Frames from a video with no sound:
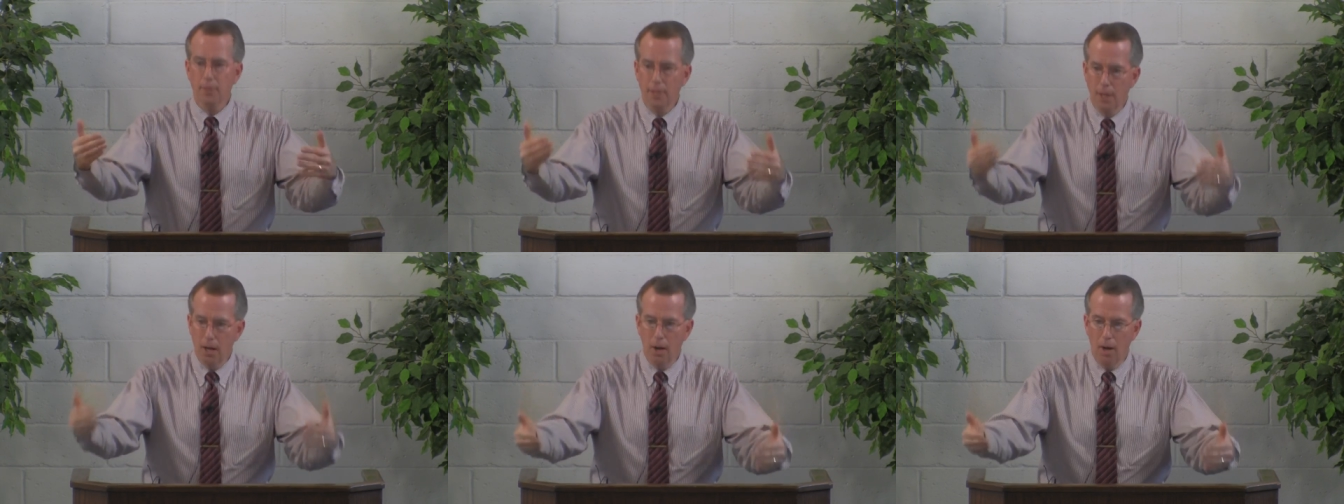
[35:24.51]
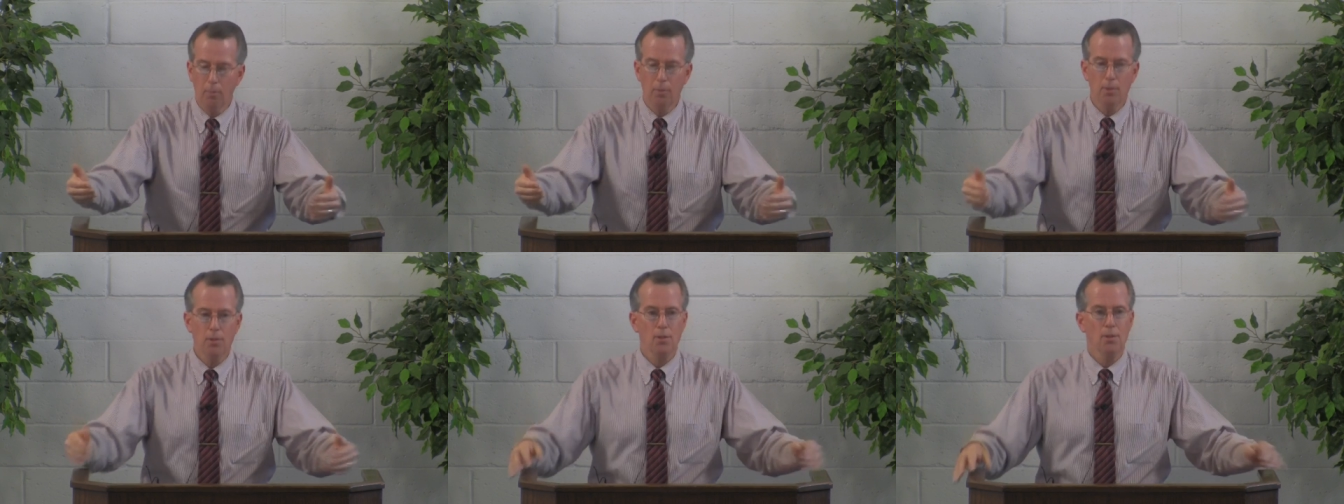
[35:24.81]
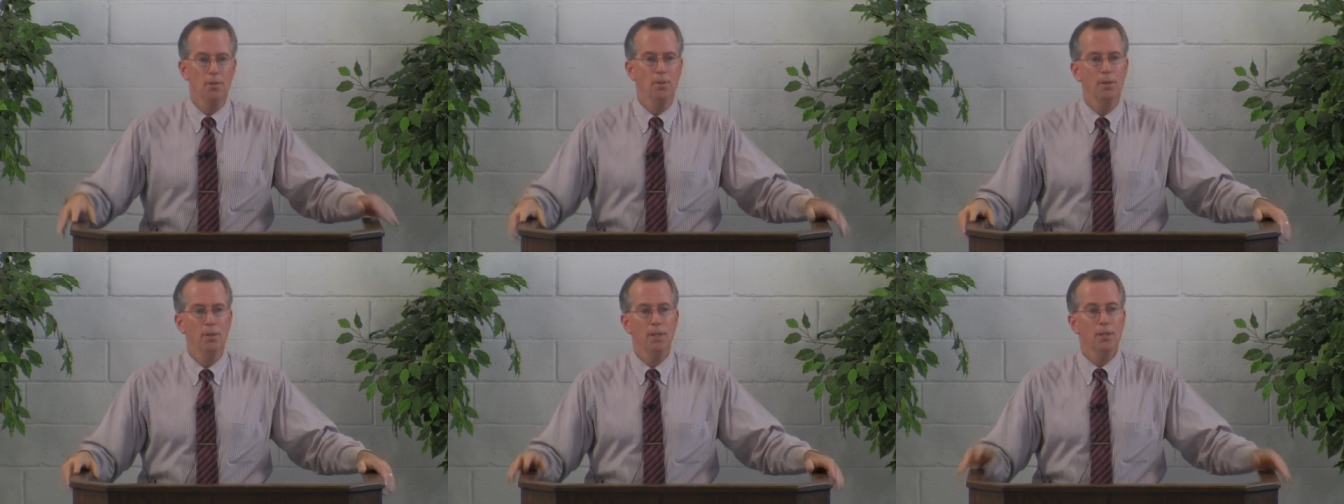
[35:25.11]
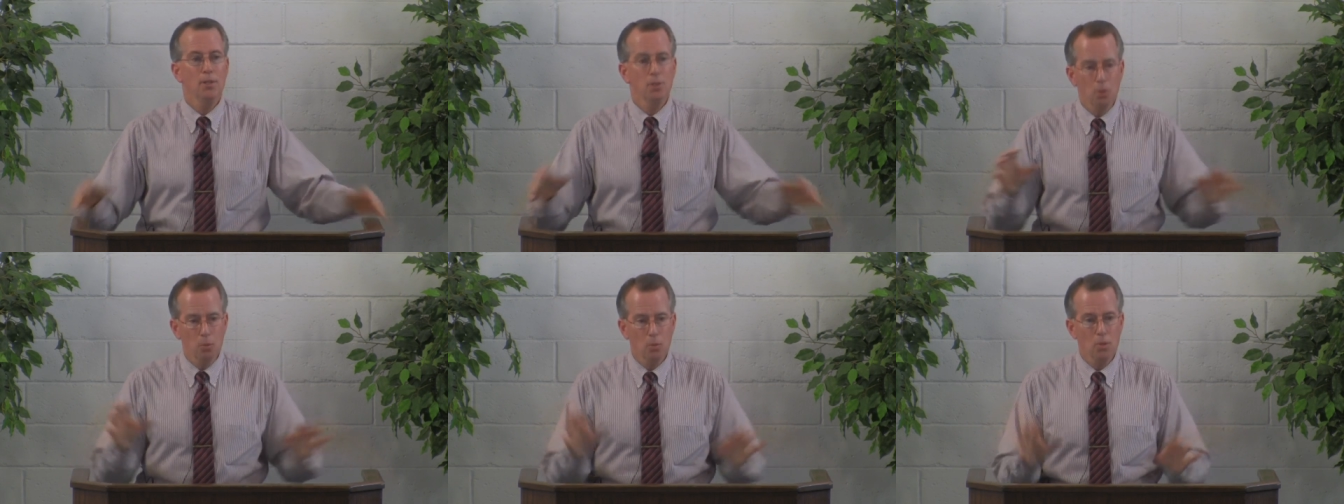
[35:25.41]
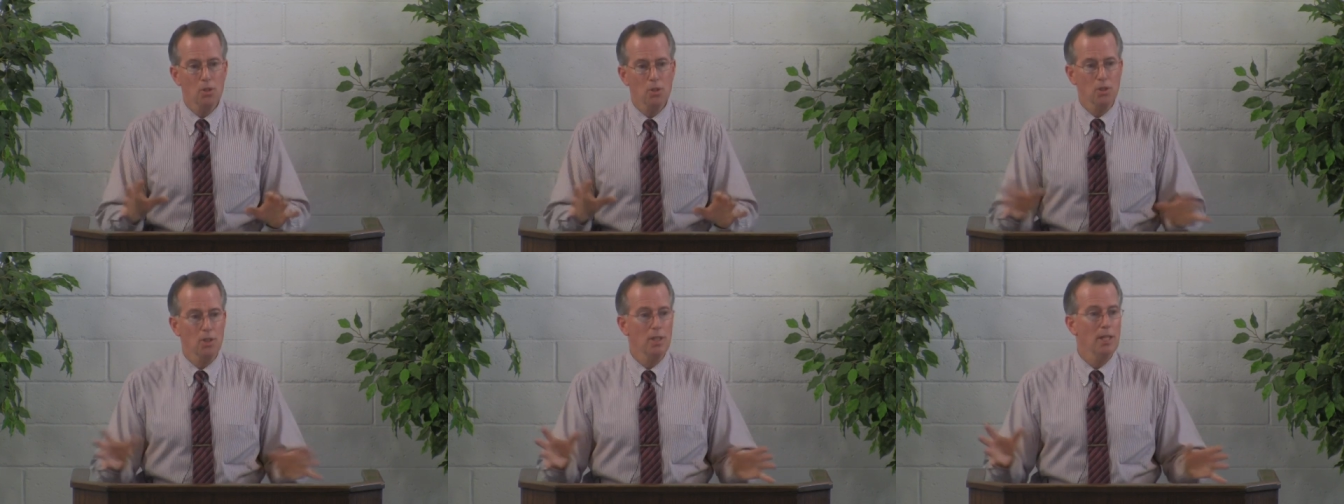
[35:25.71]
the opportunity to
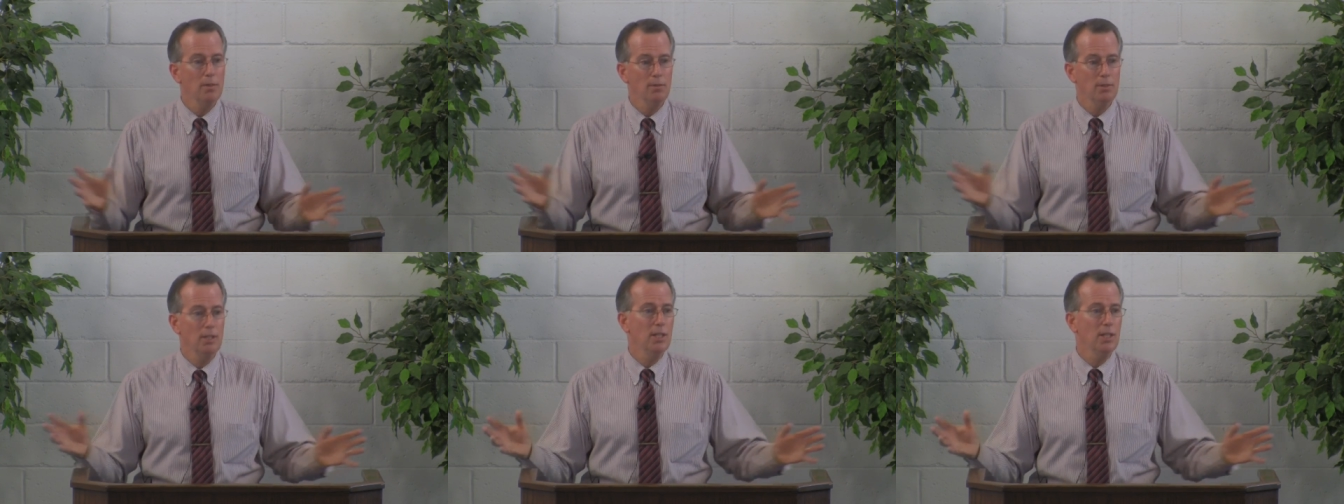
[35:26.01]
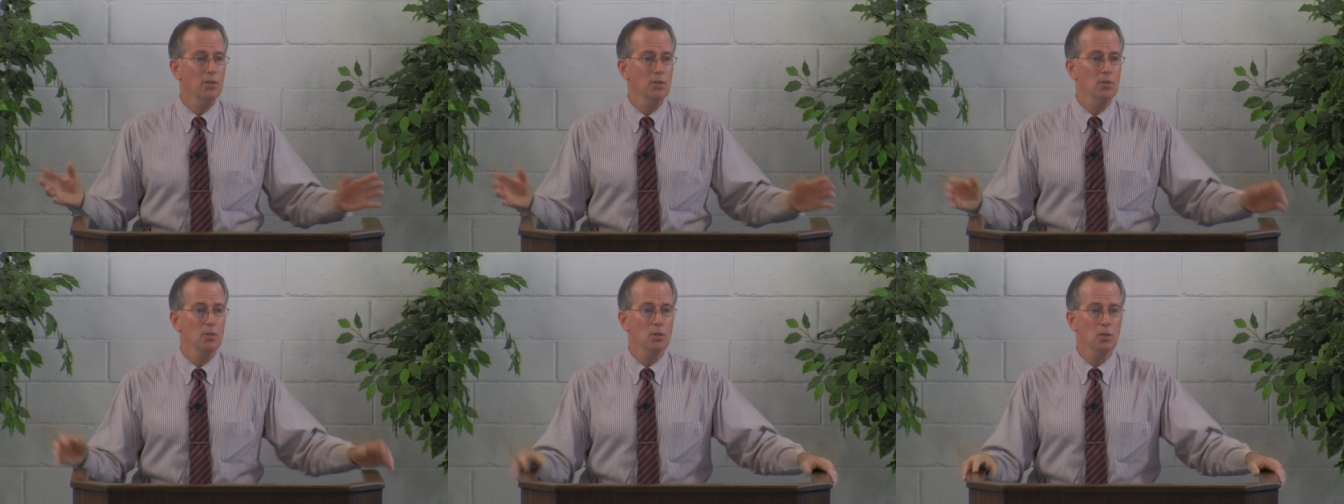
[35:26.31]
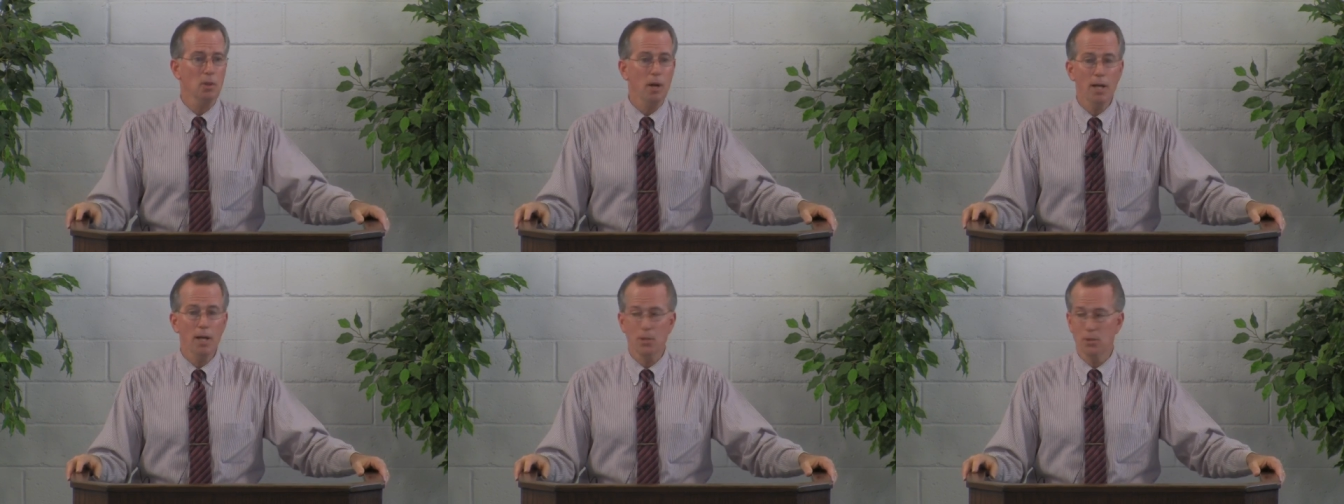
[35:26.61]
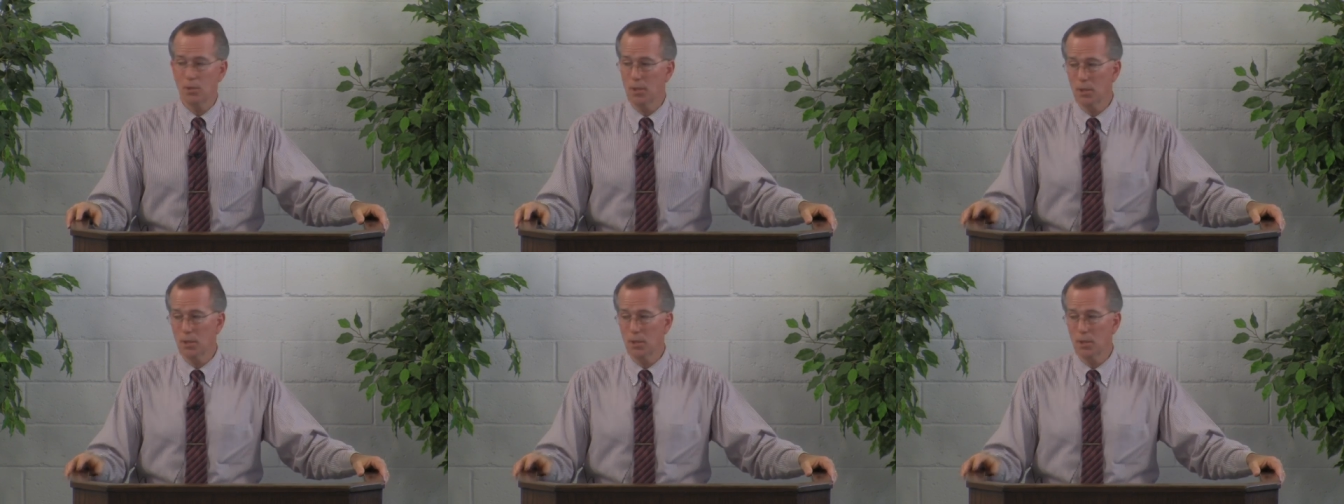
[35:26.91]
receive Jesus Christ,